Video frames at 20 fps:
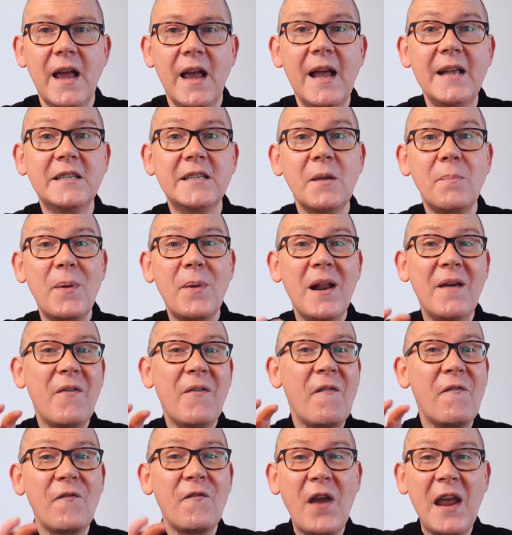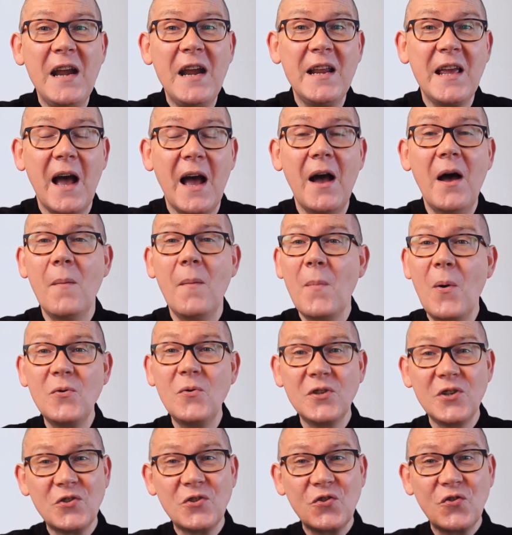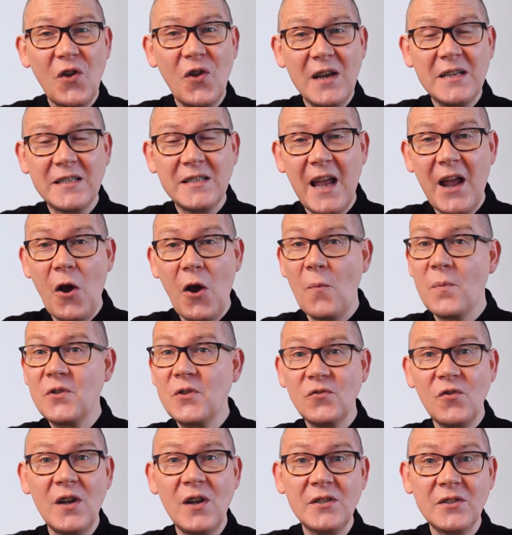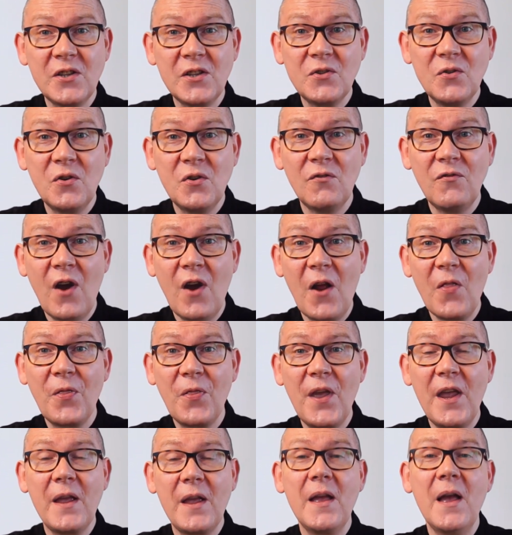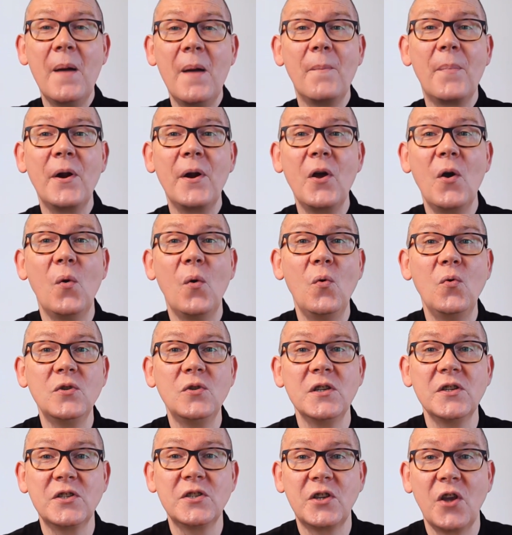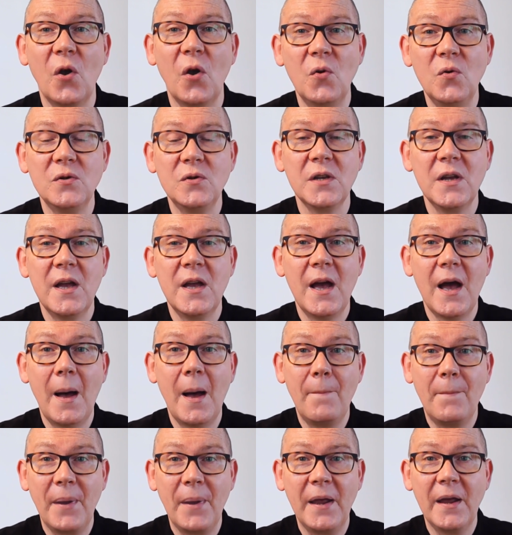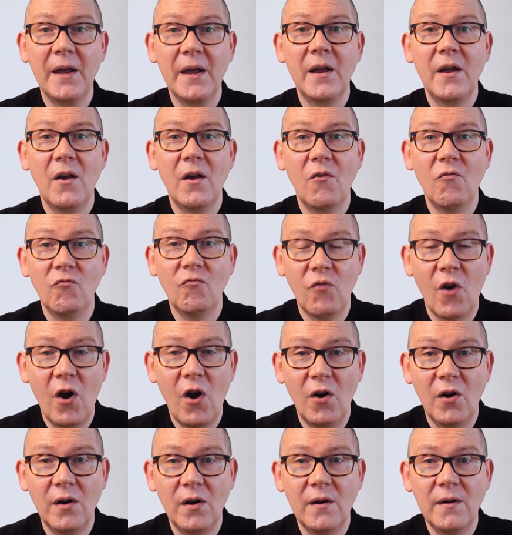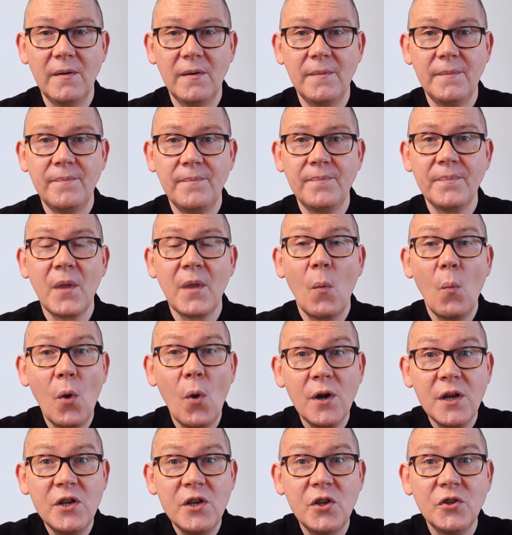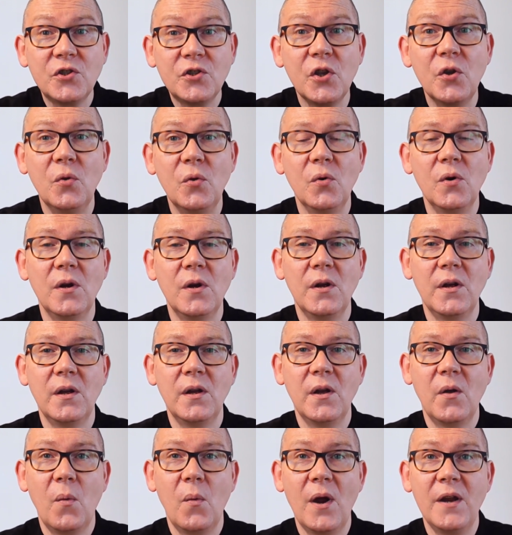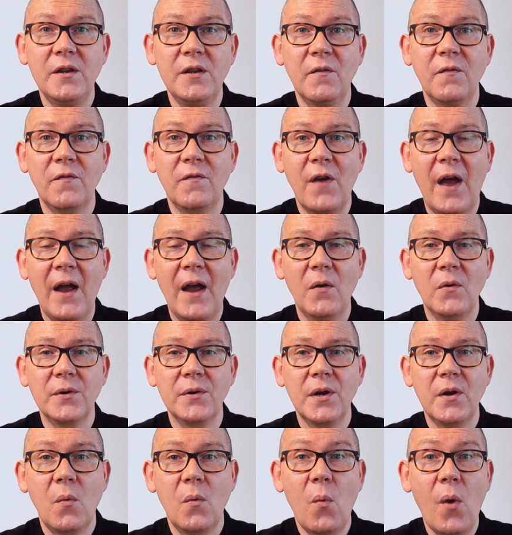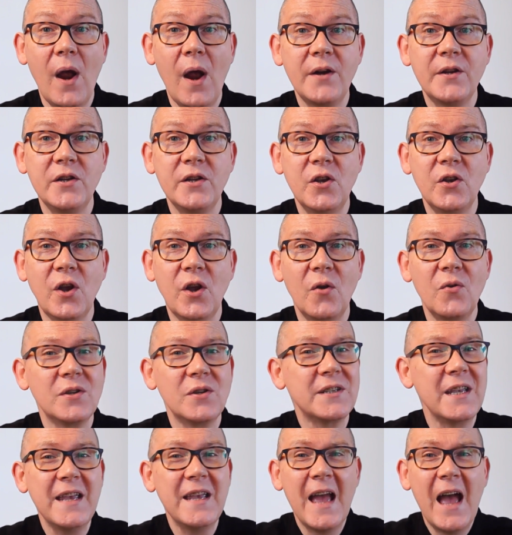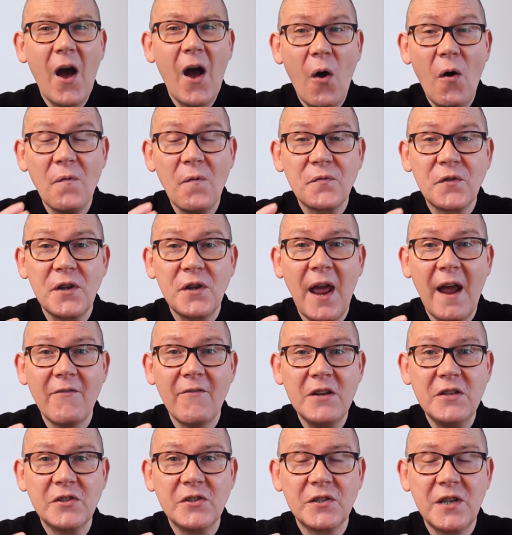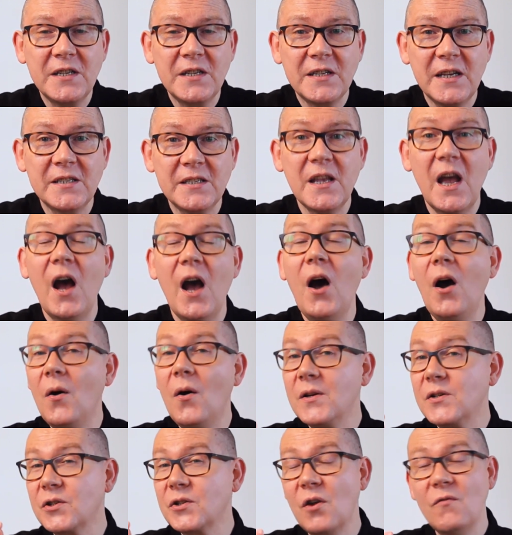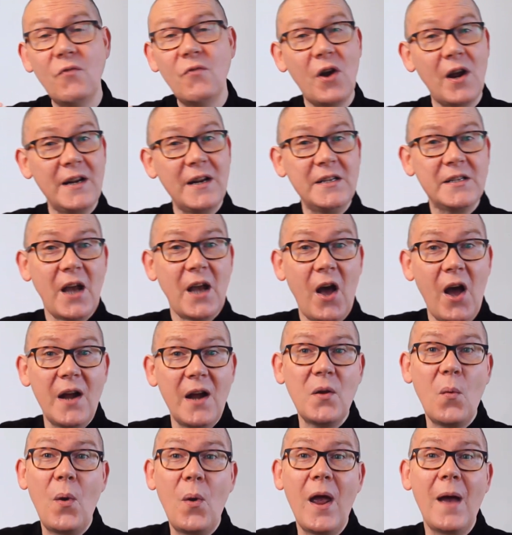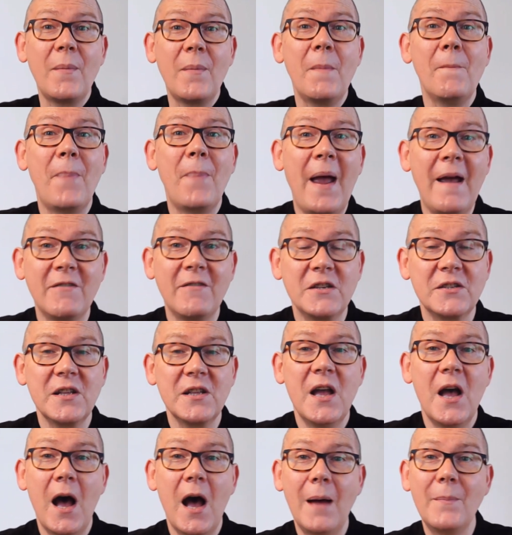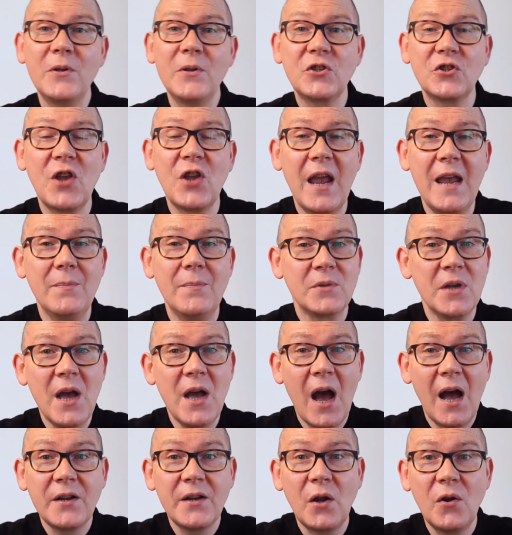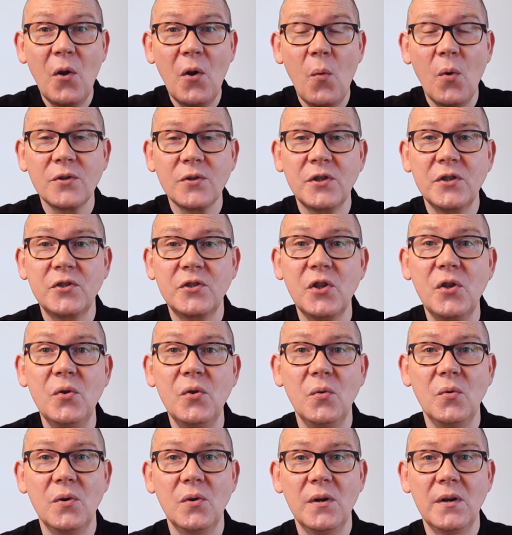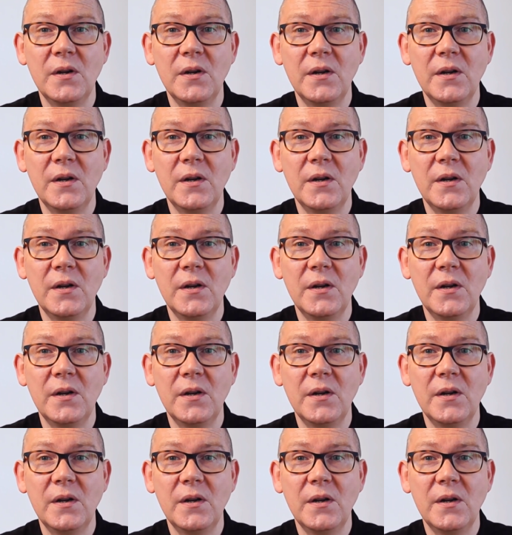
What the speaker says: It's a bit of a failure. Moses tries to help, he tries to do the right thing, but it all just goes a bit wrong. What do you do when you've failed? Where do you go? You see, often our instinct is, oh, it's gone wrong, I need to hide away, I'm embarrassed, I'm ashamed, I don't know what to do.